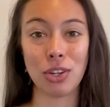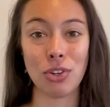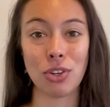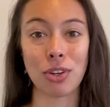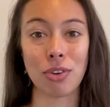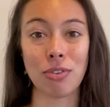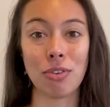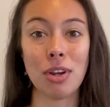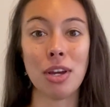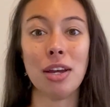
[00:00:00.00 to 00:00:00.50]
You
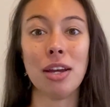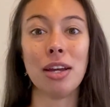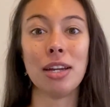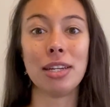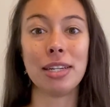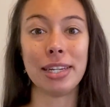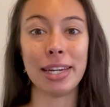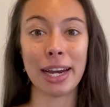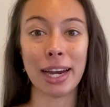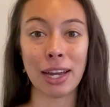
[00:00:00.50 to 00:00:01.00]
can
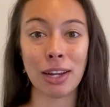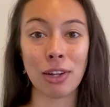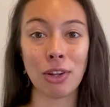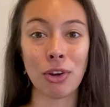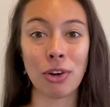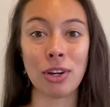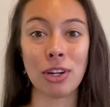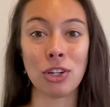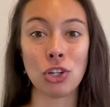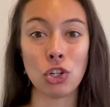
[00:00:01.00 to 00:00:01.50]

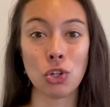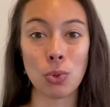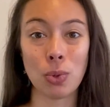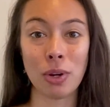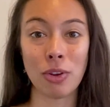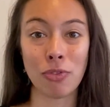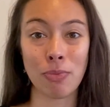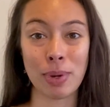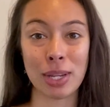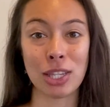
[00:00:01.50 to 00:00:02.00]
download
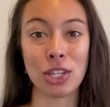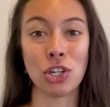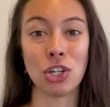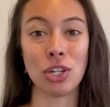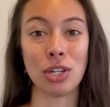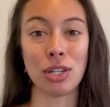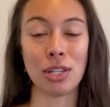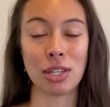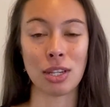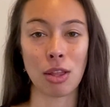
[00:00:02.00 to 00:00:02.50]
intuitive
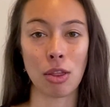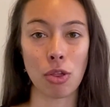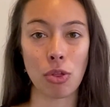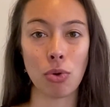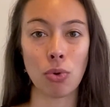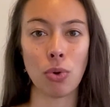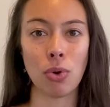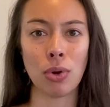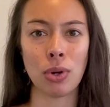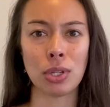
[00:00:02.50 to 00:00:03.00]
messages and
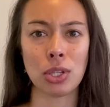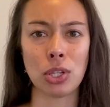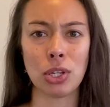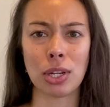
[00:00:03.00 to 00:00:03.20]
thoughts.